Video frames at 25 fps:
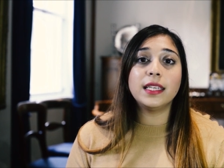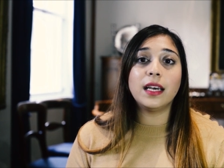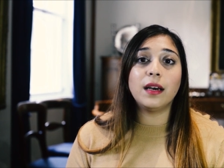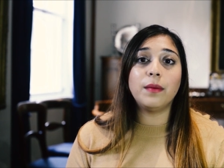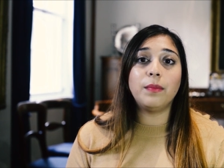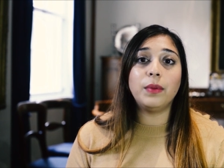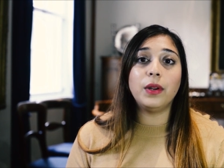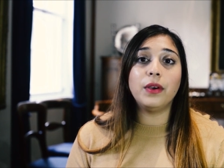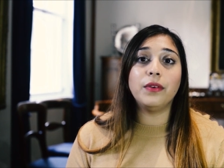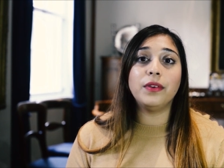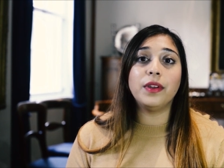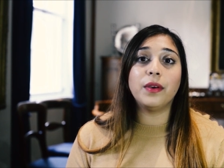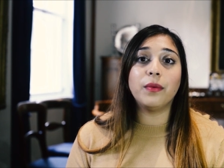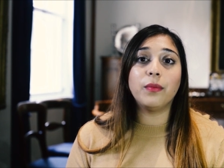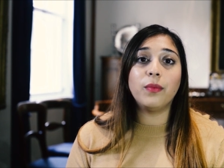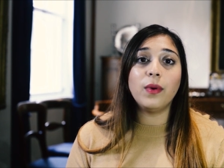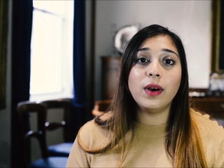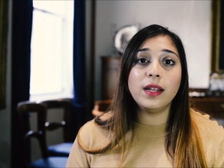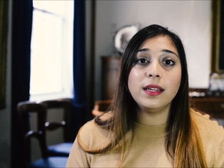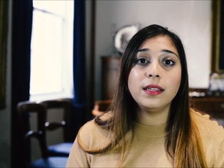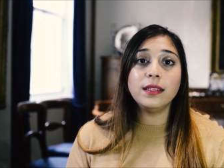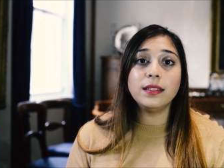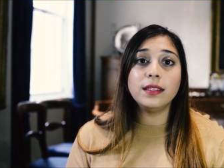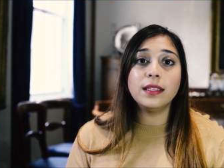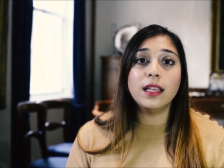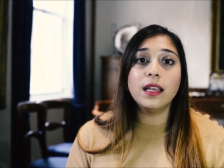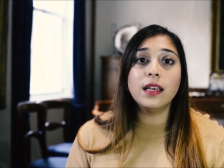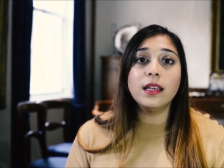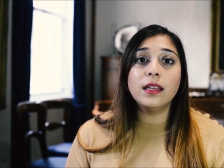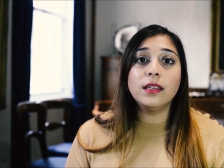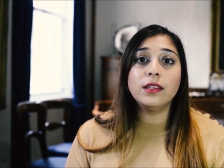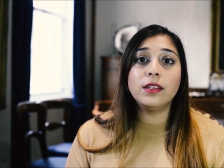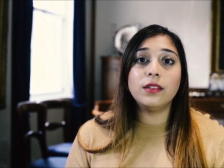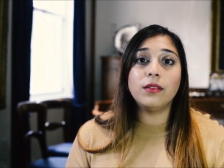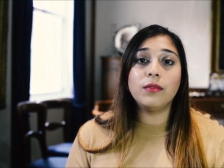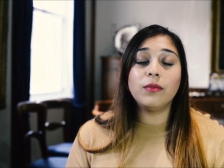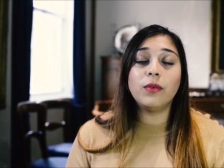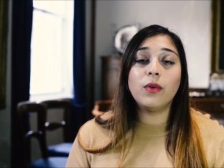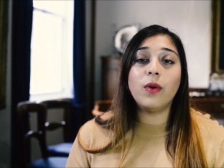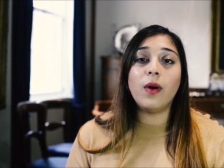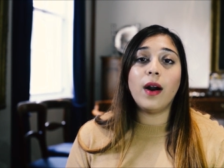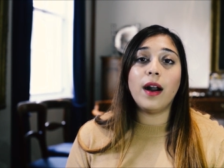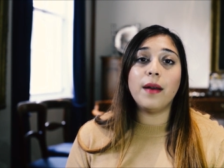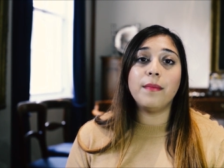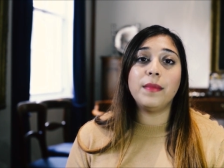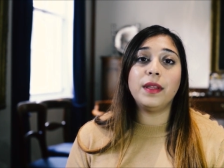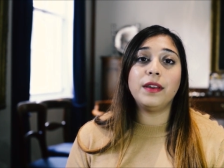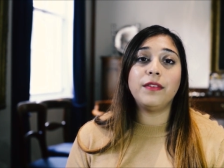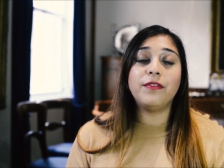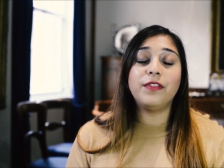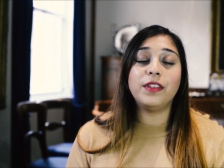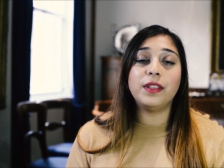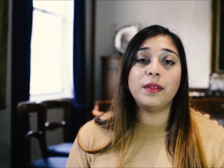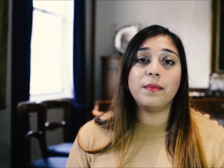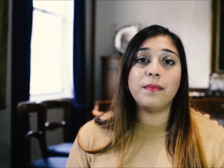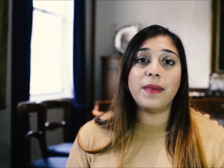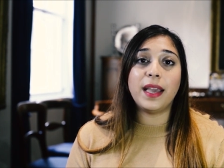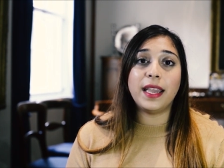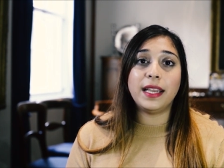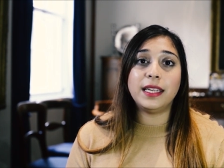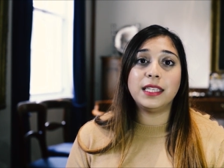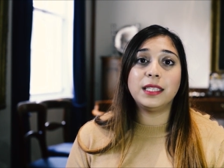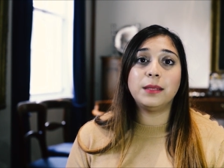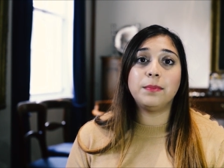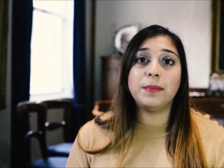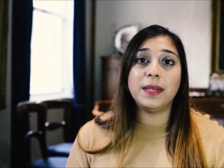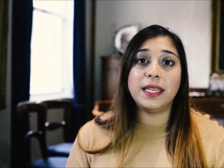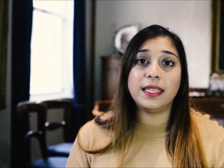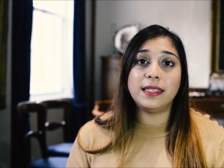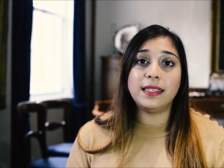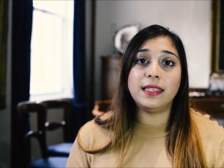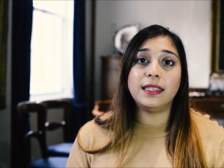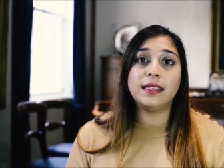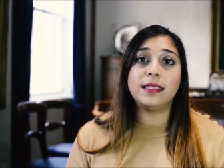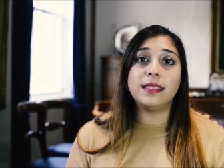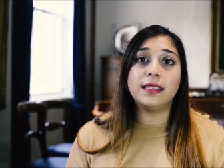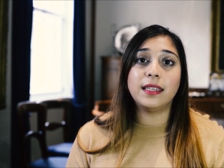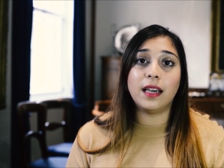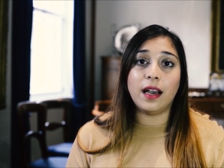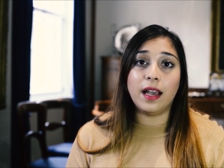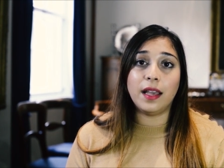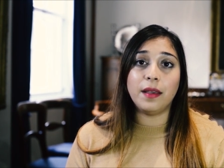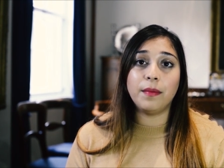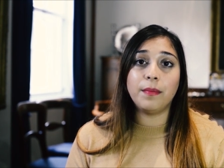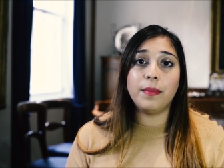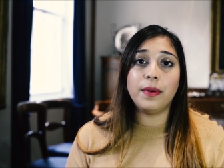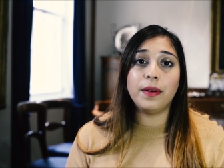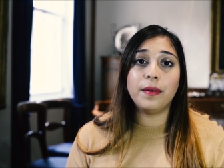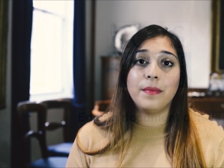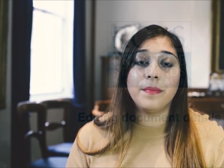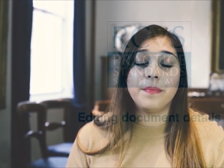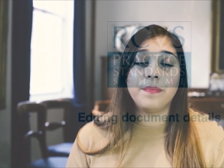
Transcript: to upload it once to the requirement for the main species type.